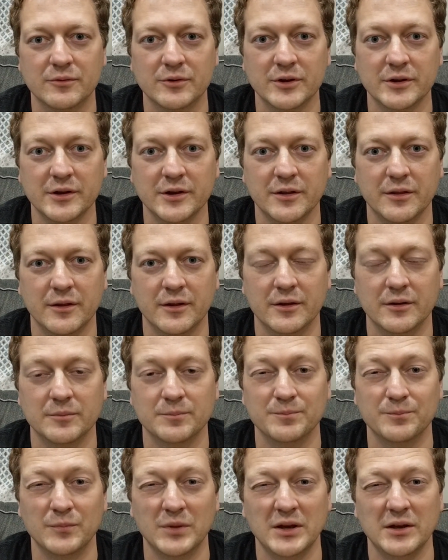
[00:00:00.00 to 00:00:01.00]
Really, the
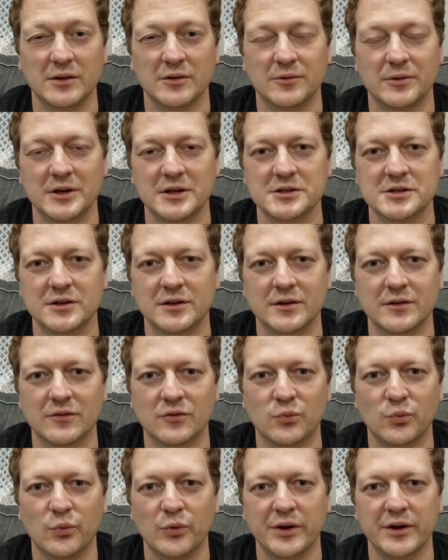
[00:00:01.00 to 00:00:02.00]
main question
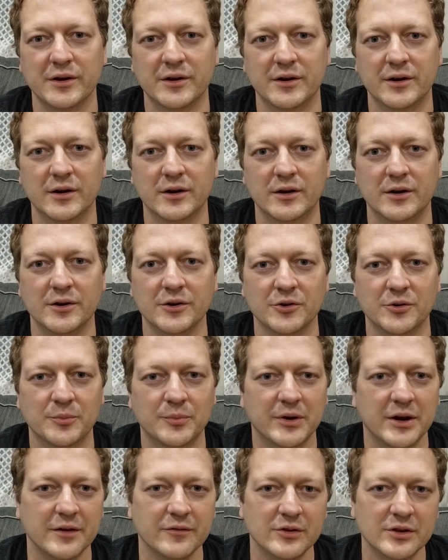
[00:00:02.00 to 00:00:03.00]
is, where are your
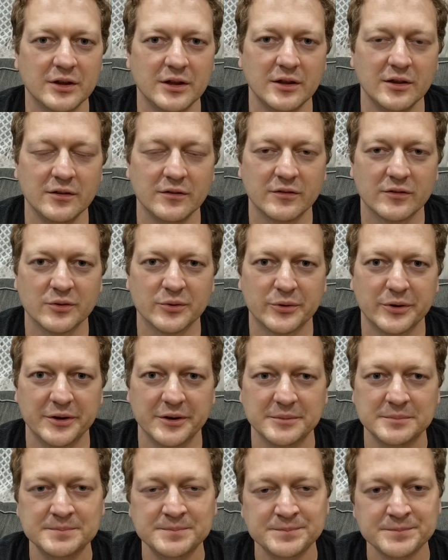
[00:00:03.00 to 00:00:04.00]
private keys
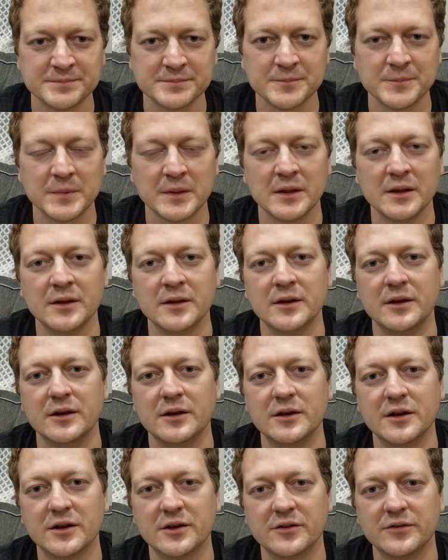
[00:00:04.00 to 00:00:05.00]
stored?
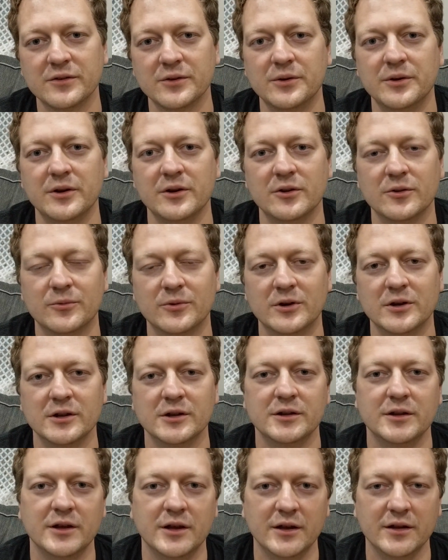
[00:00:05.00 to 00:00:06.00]
In a custodial
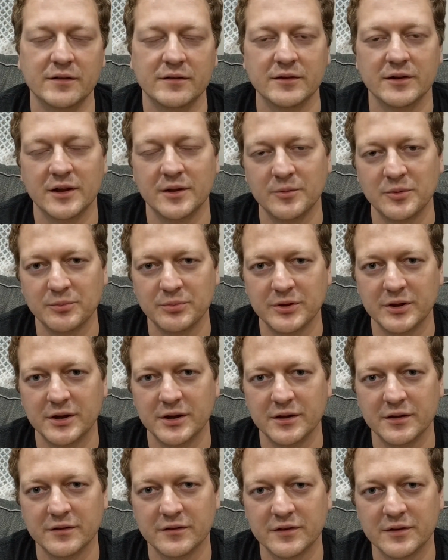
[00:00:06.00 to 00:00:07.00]
wallet, as the name
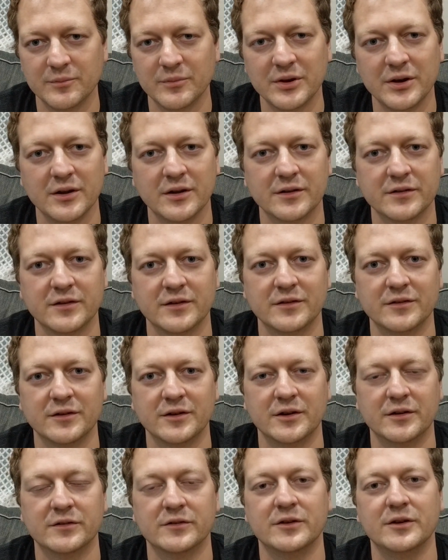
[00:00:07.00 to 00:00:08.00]
implies, somebody else has the
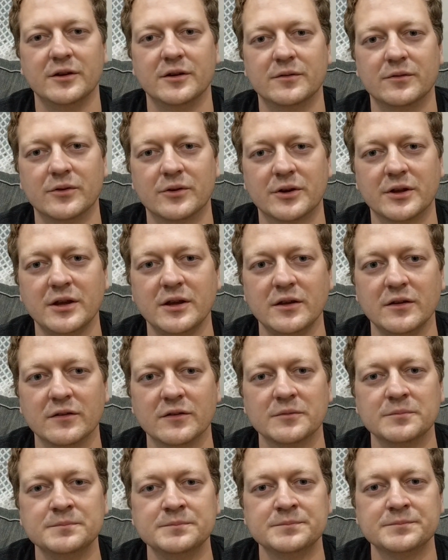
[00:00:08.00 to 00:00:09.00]
custody of your keys.